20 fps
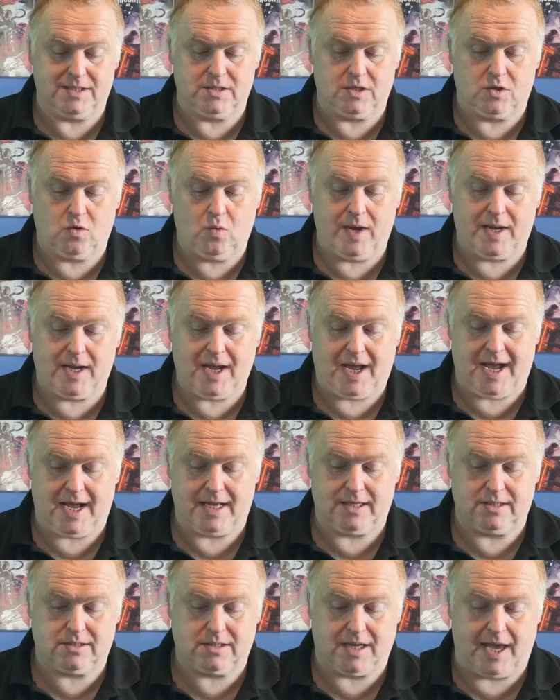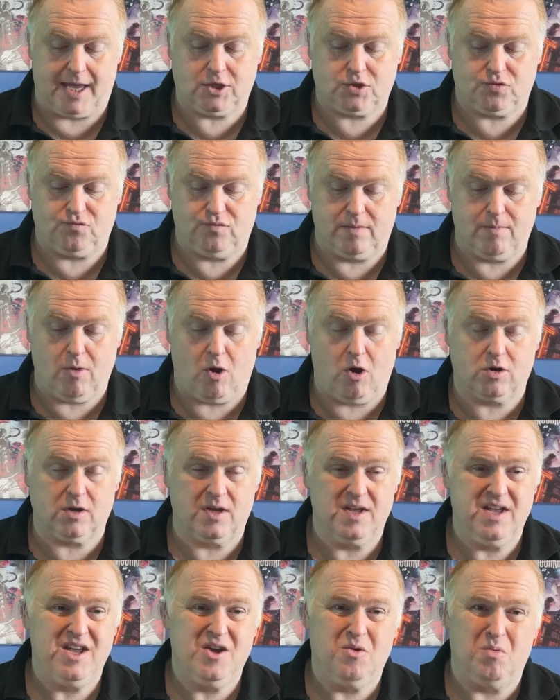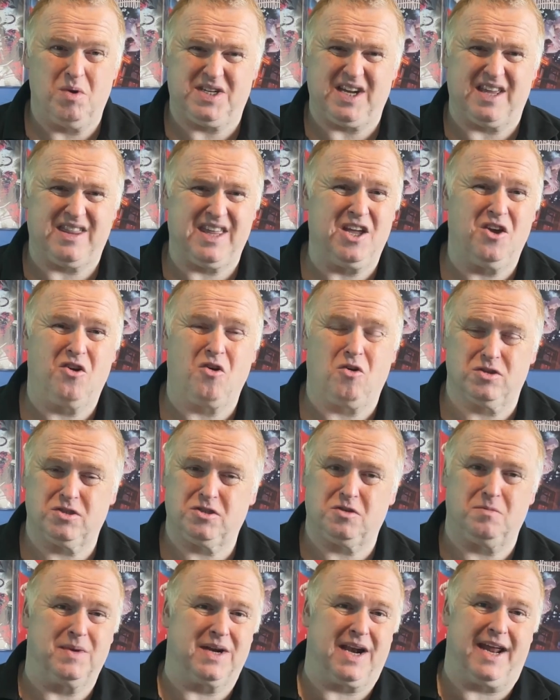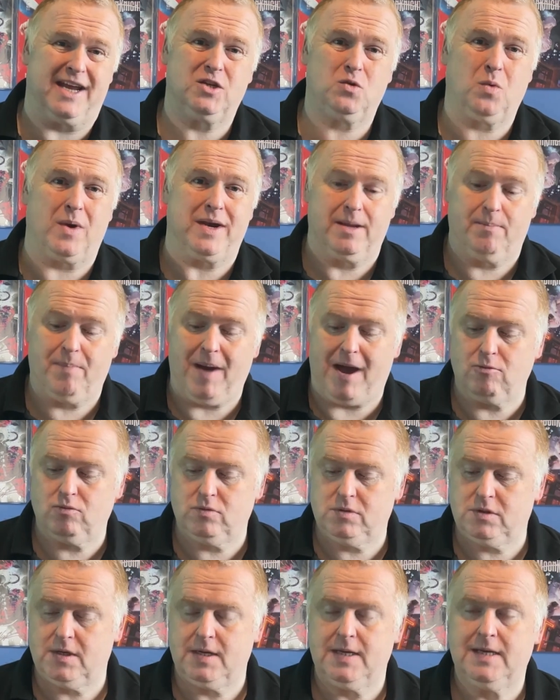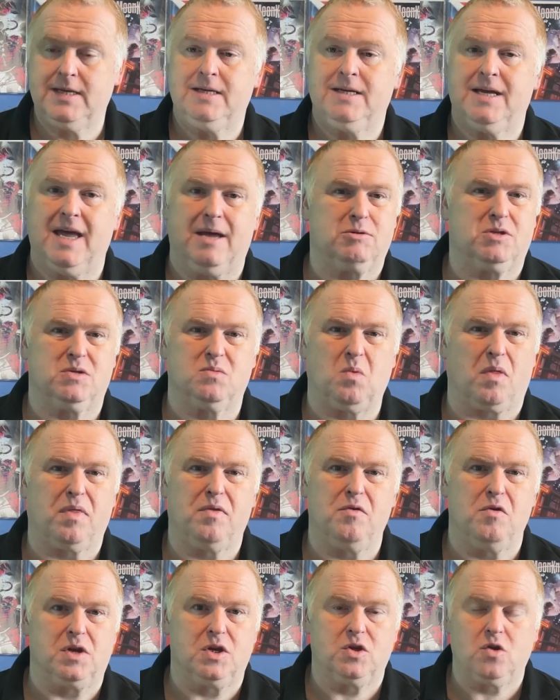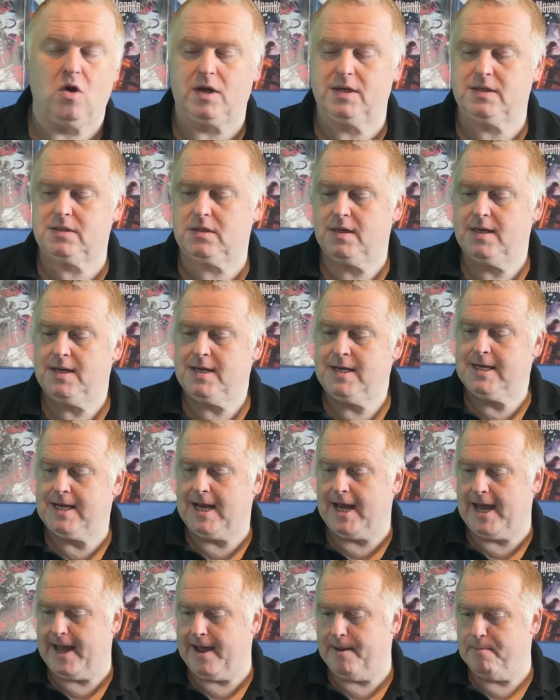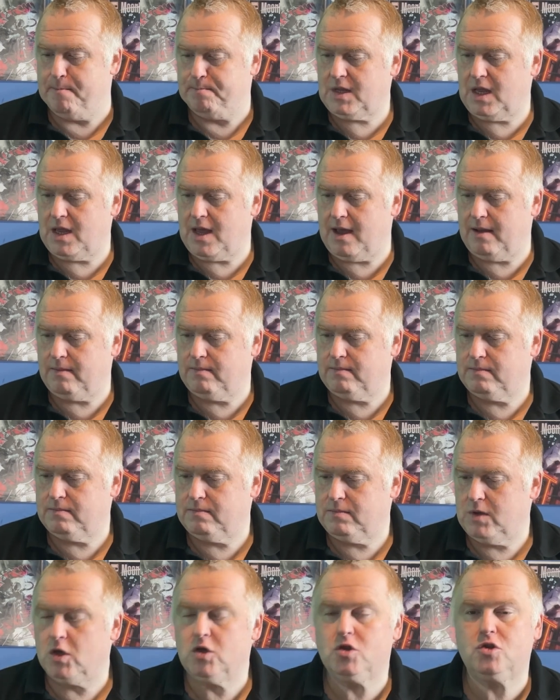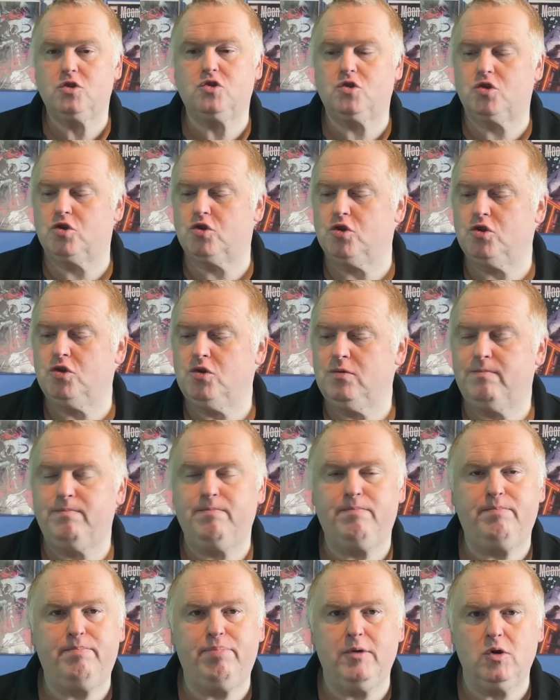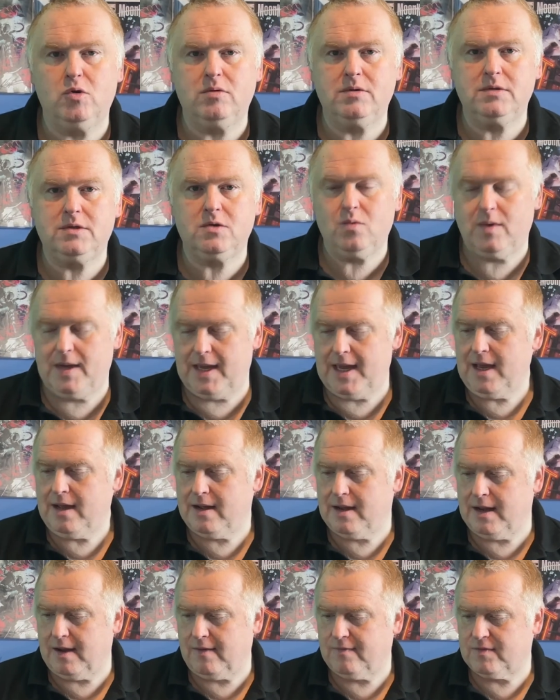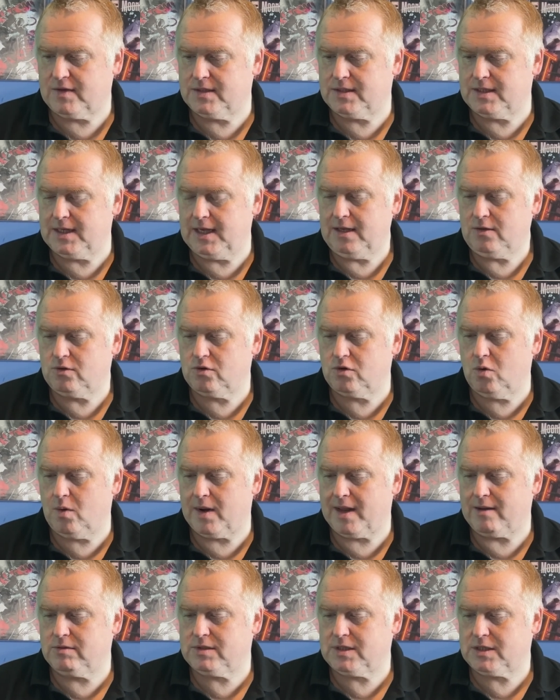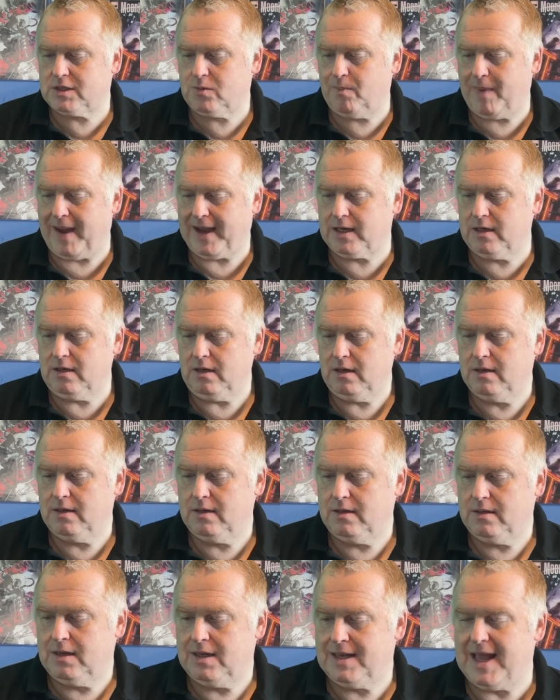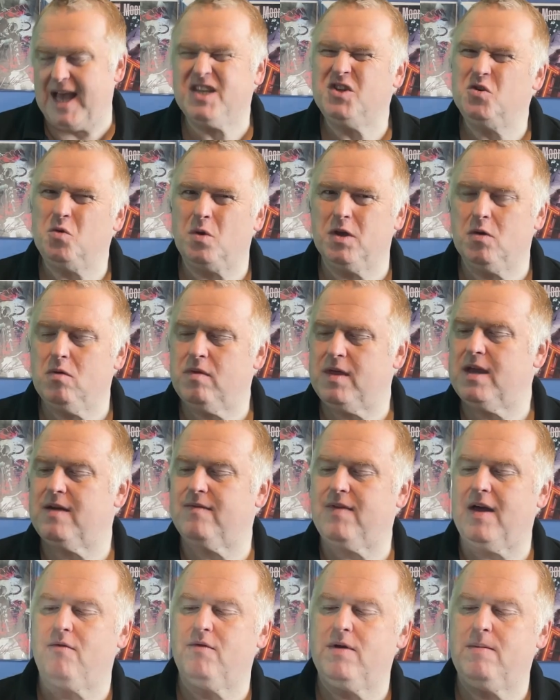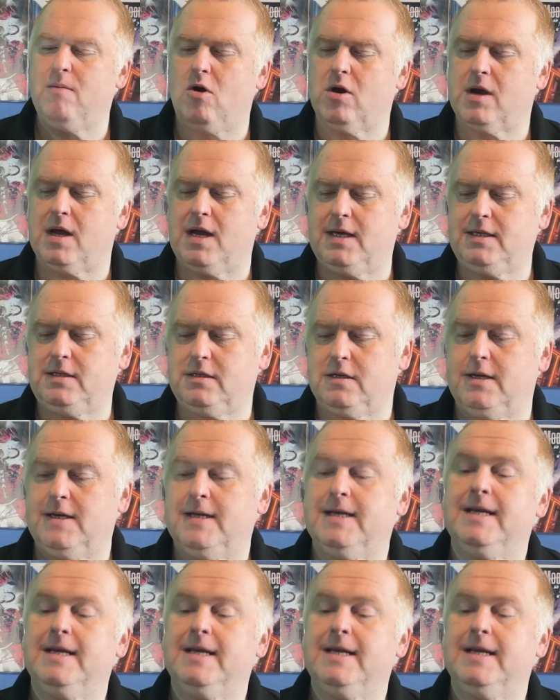is a quick hand sketch remarque, which I think costs something like £20, uh, which is what, $30. Um, yeah, doesn't blow us away, I have to say. Don't know what I was expecting. Let us know what you think of that remarque, guys.